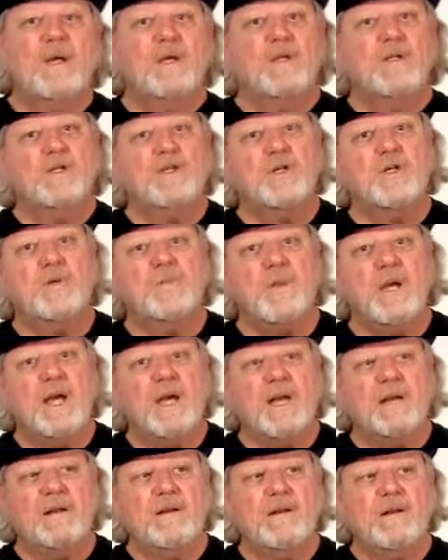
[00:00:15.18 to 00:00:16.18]
Two
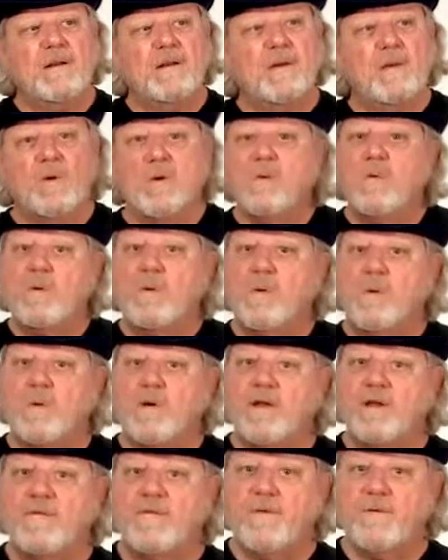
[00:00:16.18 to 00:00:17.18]
men who were
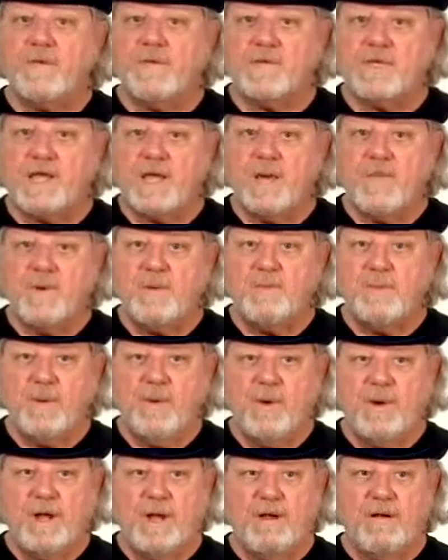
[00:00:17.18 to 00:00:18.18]
working for the same
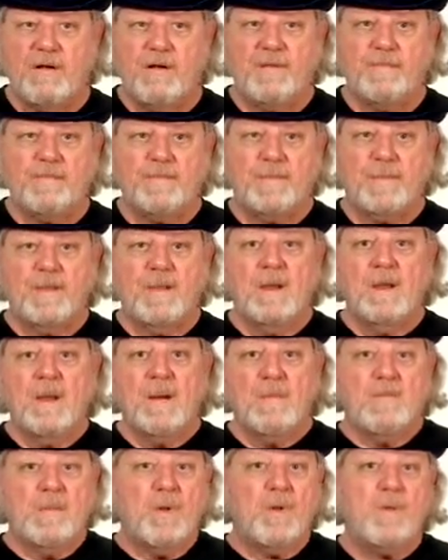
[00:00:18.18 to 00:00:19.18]
employer
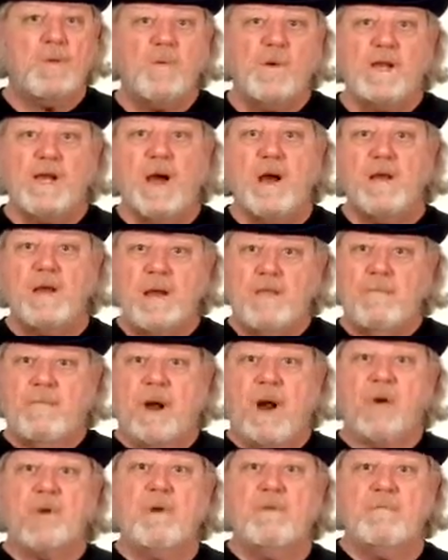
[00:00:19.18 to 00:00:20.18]
both went out and
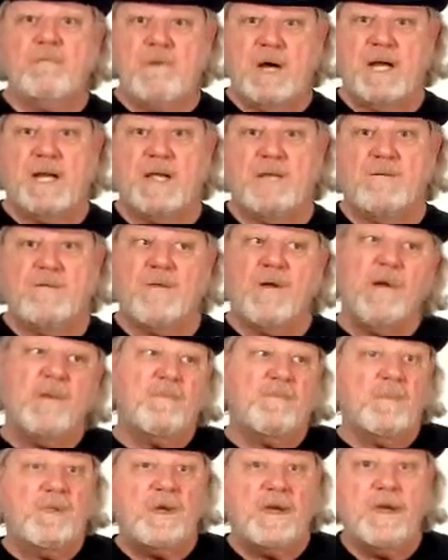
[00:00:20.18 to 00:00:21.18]
borrowed money
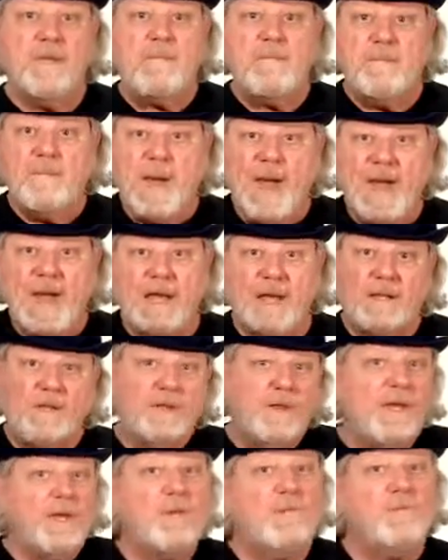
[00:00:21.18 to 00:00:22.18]
from the bank
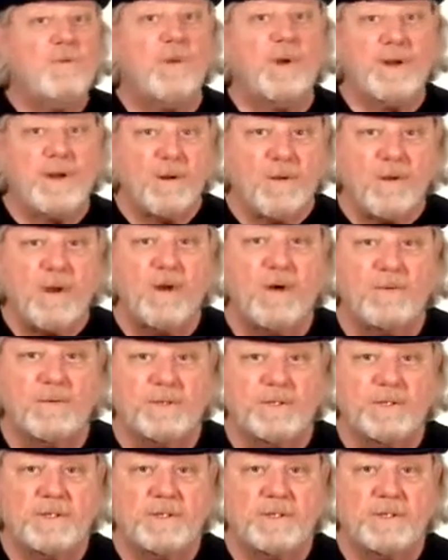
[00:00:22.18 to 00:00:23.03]
the employer owned.